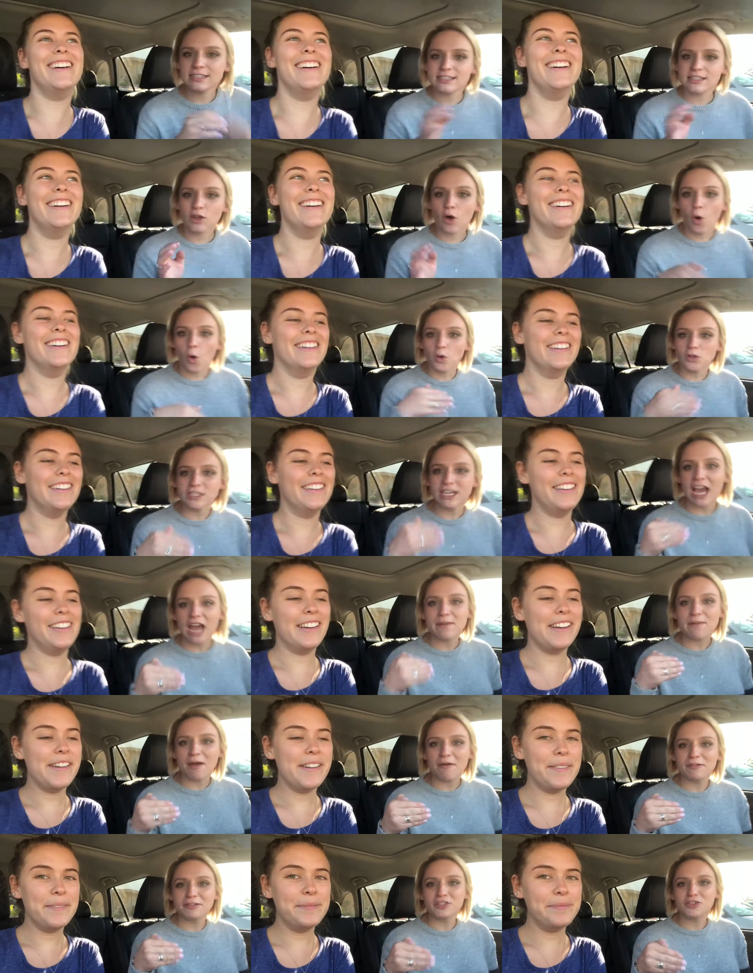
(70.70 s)
Speaker 1: the whole time
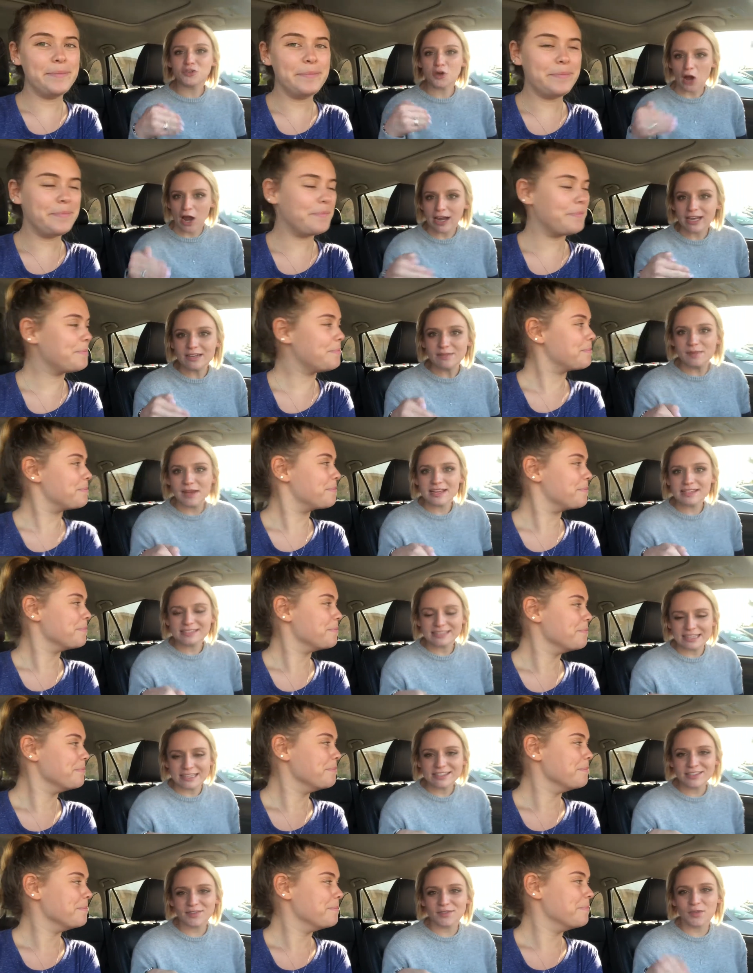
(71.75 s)
I was trying to make
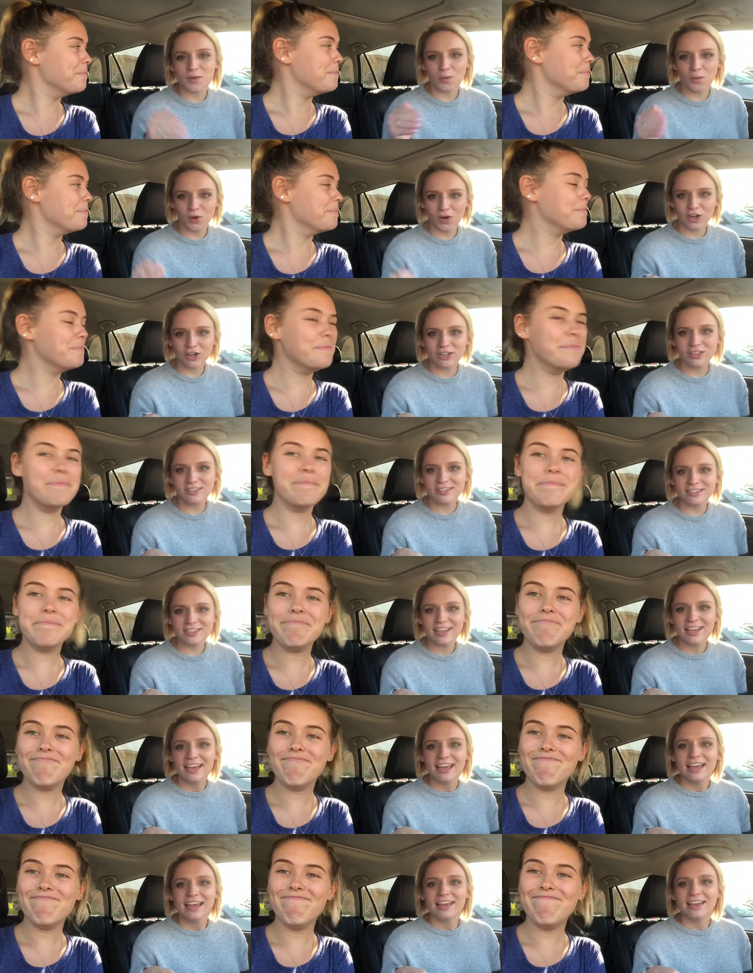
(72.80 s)
sense of the words,
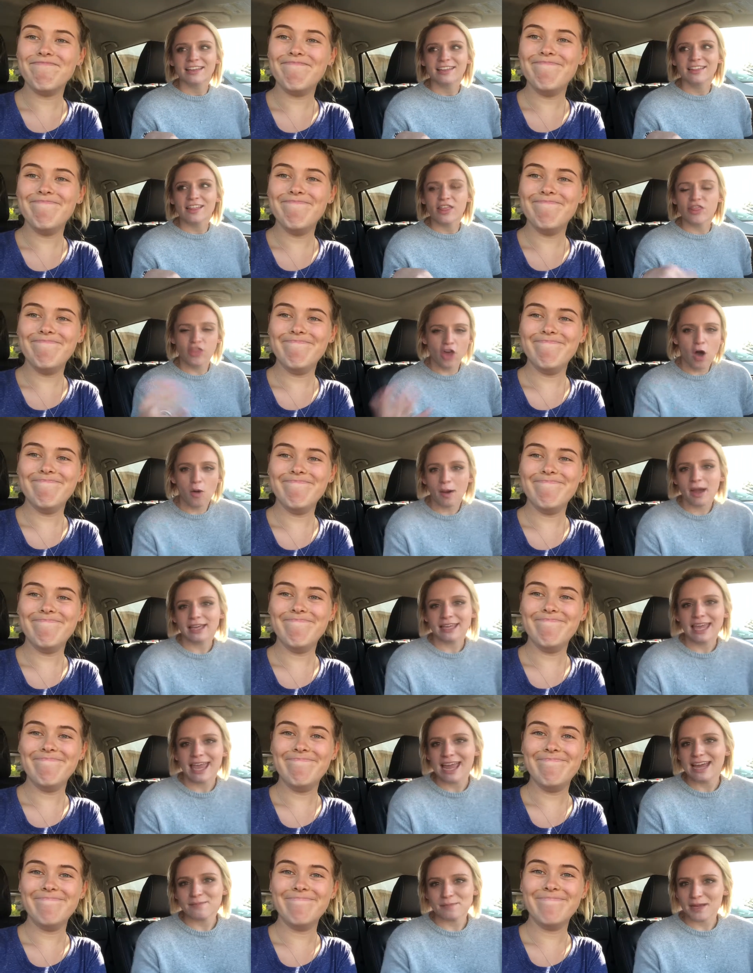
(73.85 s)
though I
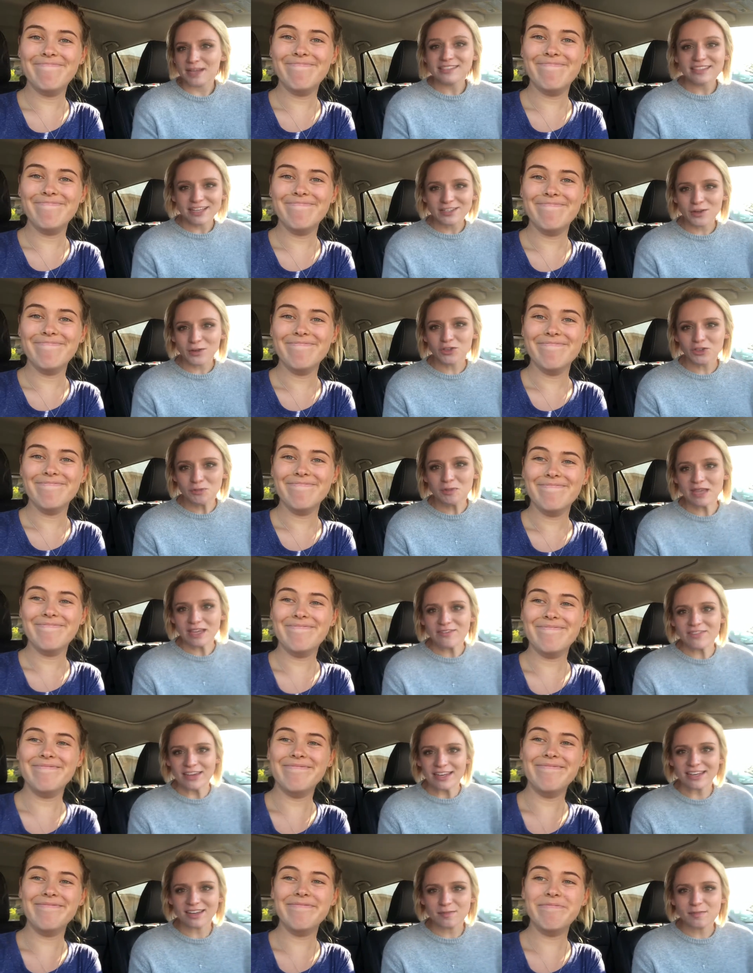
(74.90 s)
can't because I don't speak
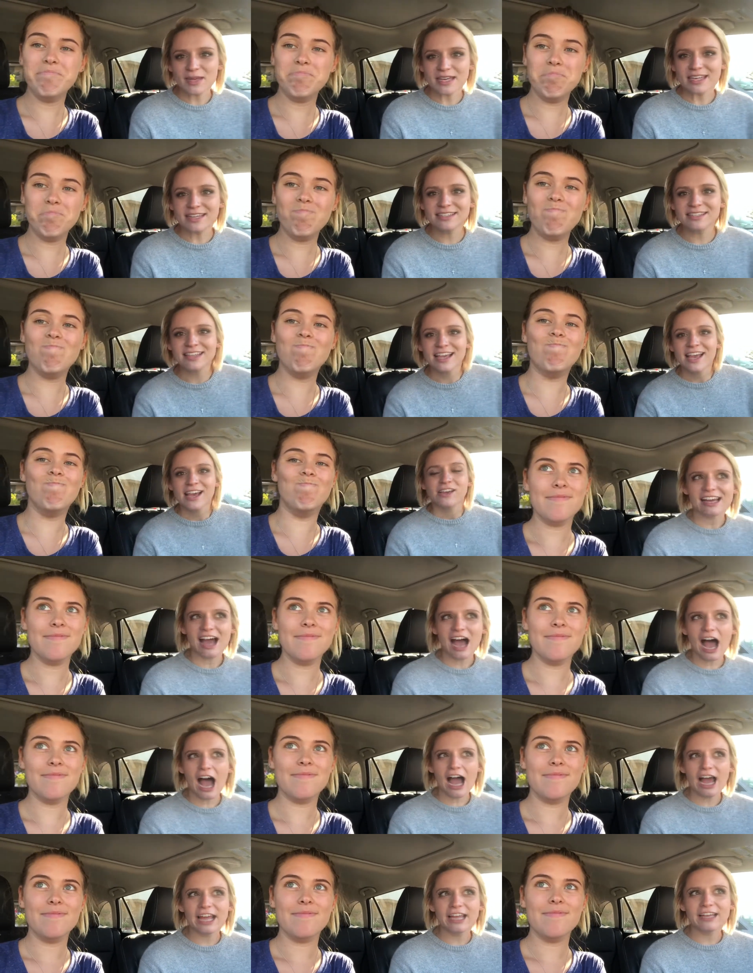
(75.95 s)
Vietnamese, mm-hmm.
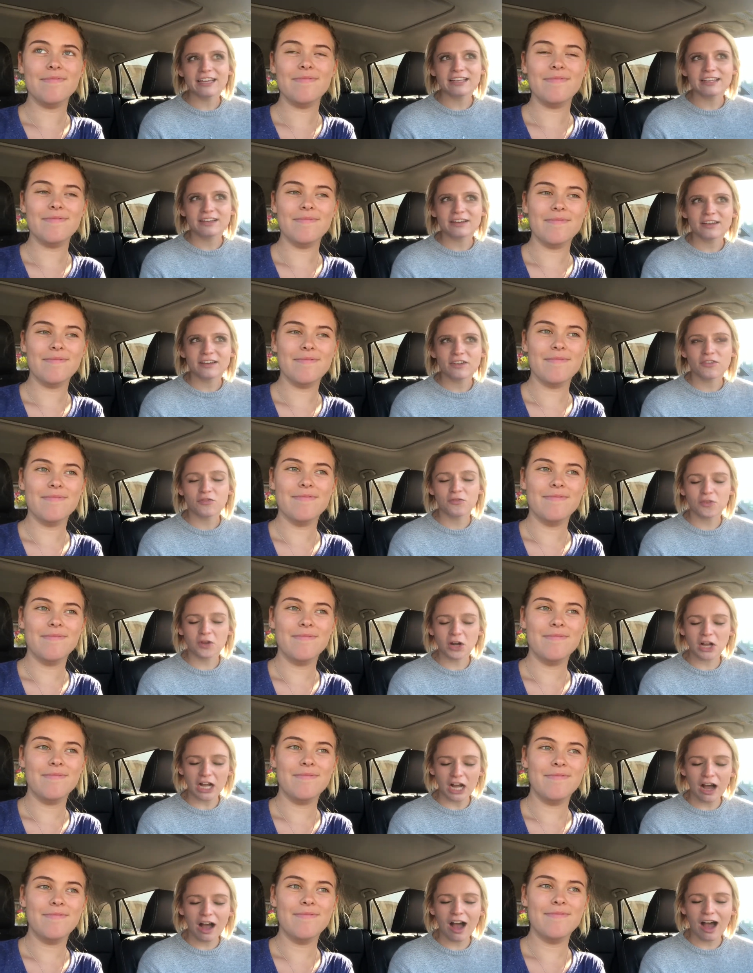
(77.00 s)
I
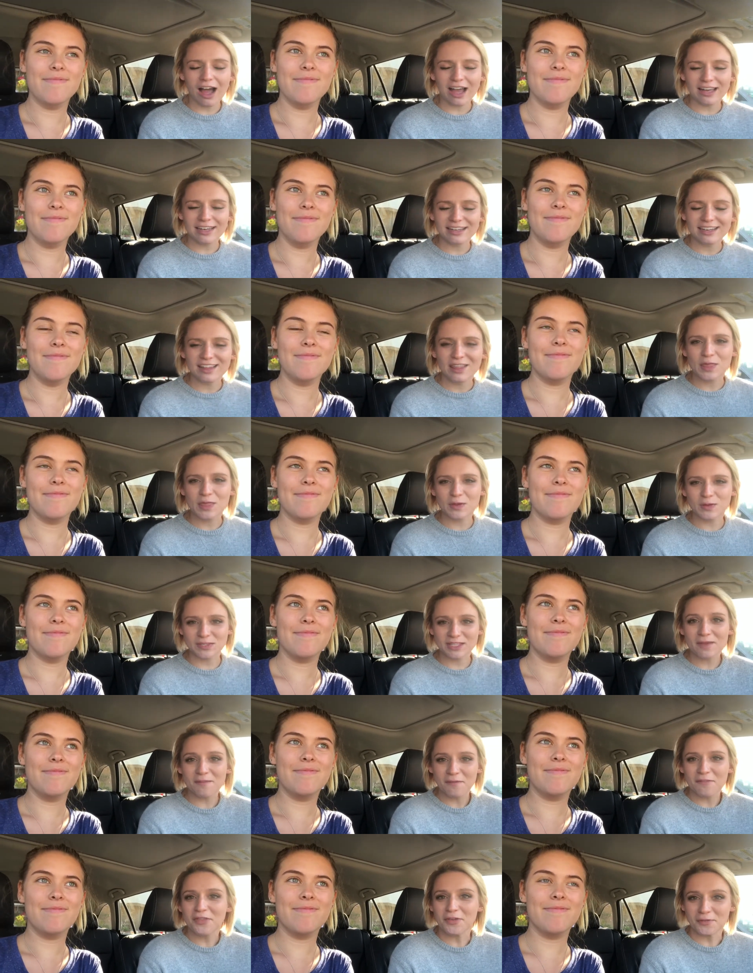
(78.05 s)
forgot the, some
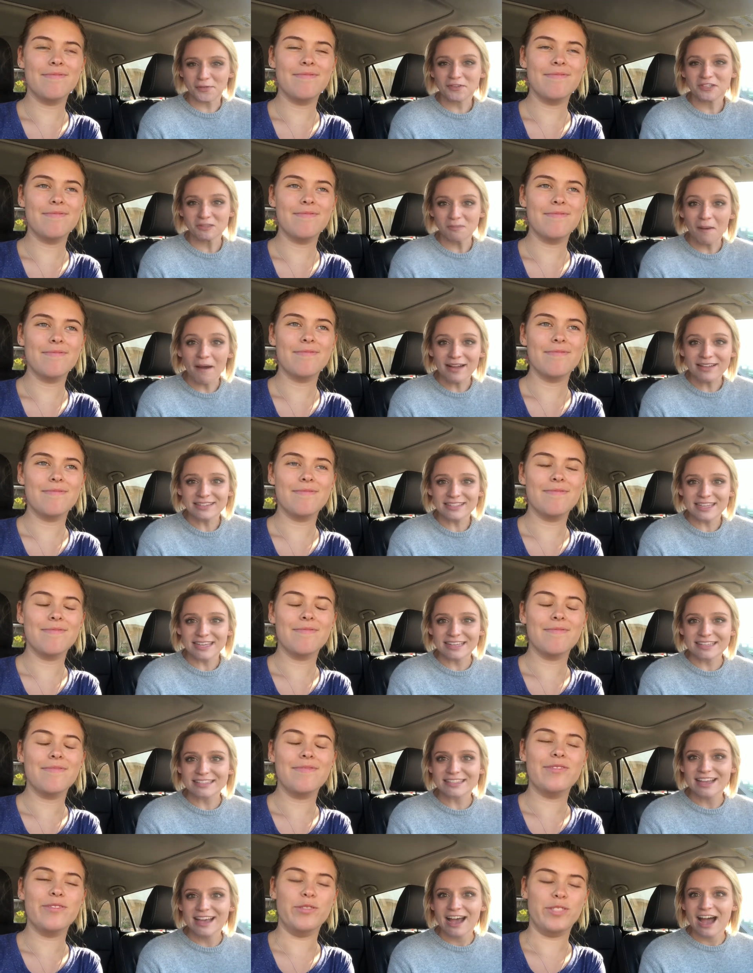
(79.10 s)
of the responses.
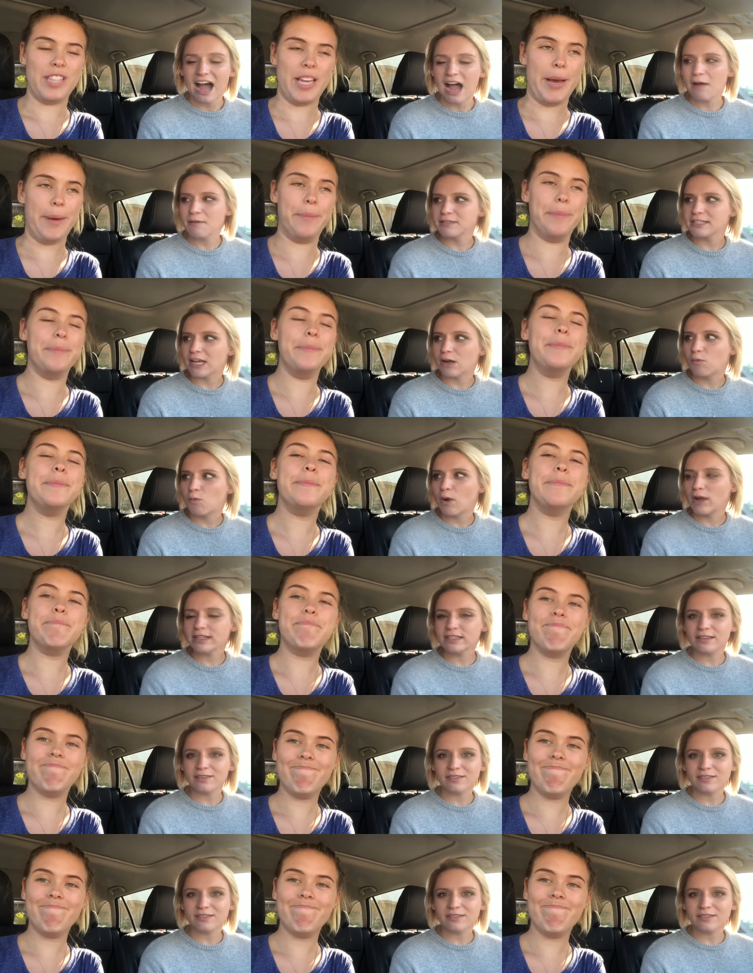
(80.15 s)
I was like, what?